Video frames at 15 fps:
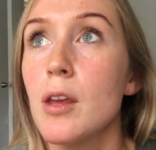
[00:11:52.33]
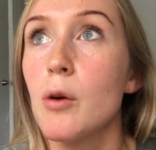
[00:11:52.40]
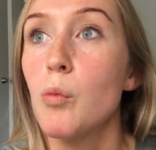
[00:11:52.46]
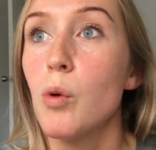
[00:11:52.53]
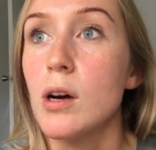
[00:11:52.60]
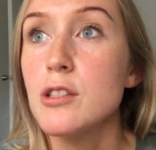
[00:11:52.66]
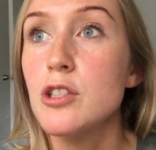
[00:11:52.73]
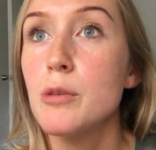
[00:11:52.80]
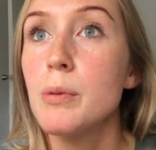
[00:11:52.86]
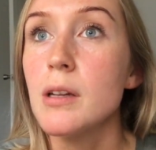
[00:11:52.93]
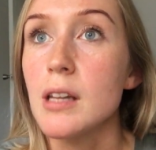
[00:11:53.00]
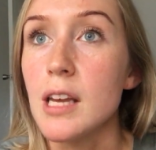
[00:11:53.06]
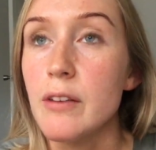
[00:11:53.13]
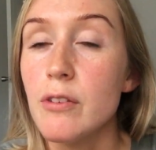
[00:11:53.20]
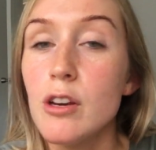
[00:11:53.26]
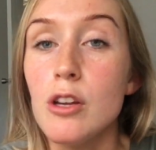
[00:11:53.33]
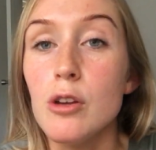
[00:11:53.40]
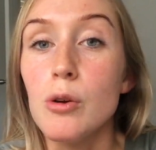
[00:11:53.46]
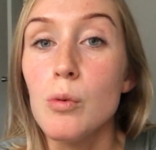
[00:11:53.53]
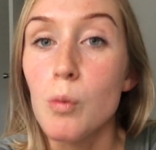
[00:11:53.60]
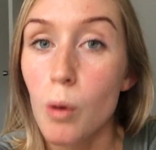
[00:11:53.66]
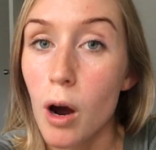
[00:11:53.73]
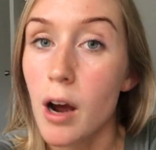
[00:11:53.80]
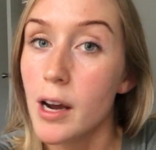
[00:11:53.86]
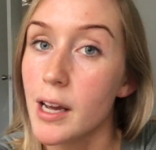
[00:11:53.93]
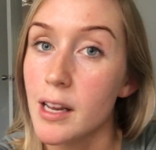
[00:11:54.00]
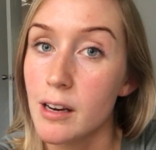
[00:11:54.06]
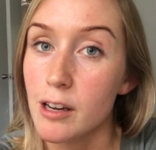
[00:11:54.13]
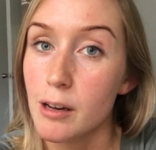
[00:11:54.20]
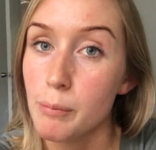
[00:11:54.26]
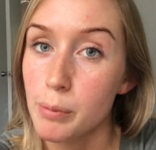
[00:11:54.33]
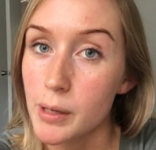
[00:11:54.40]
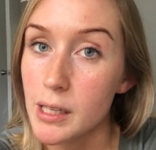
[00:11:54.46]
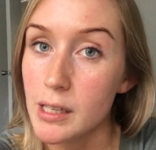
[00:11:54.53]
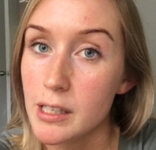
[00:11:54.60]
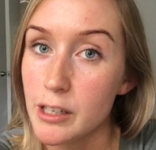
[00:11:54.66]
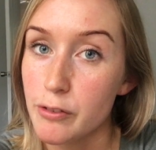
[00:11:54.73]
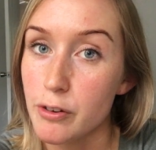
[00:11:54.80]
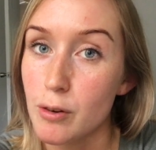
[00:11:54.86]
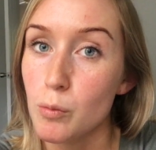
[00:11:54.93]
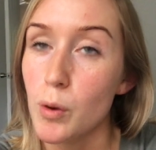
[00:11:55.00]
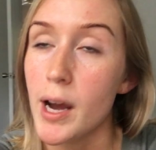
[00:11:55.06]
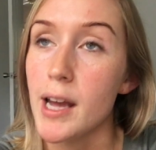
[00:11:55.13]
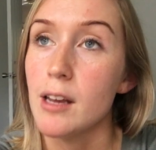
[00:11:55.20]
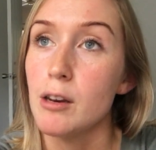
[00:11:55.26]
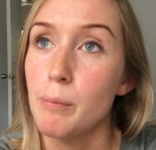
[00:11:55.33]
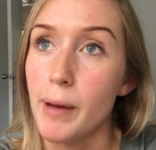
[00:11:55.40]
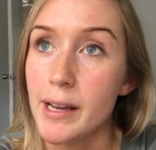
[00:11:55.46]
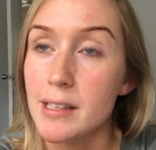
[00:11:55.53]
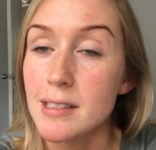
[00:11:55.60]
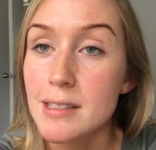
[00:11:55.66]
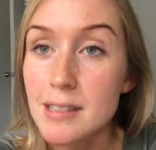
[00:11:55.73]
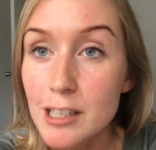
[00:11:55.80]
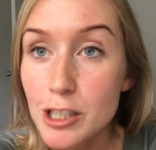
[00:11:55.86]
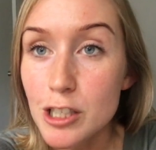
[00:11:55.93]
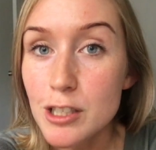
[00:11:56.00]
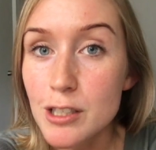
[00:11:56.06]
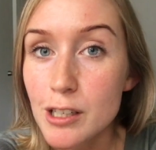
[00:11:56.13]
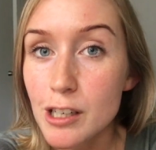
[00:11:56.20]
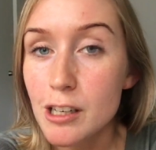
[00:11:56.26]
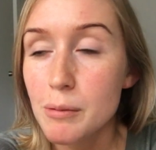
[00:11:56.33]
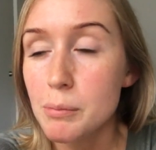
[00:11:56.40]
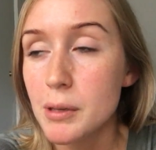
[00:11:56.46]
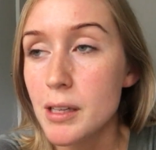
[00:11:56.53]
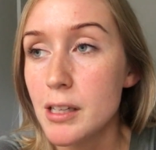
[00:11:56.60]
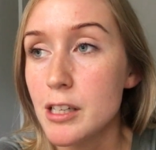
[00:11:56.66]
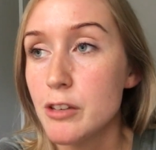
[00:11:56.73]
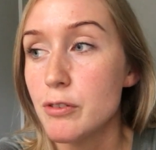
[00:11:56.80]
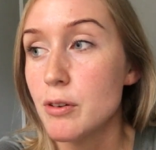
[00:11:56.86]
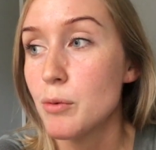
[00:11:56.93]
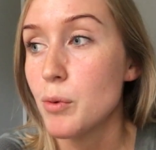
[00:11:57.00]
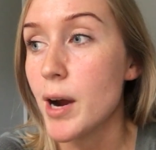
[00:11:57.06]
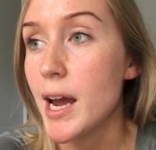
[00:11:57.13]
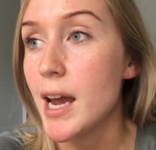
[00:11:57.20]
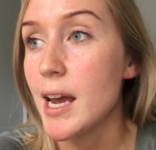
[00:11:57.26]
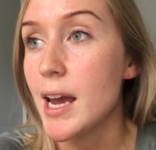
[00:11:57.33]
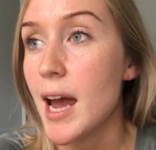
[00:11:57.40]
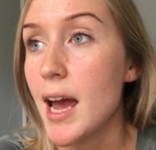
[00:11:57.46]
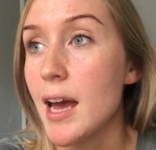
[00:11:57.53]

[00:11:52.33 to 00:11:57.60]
once you believe it, you work in a completely different way and you make decisions in a completely different way,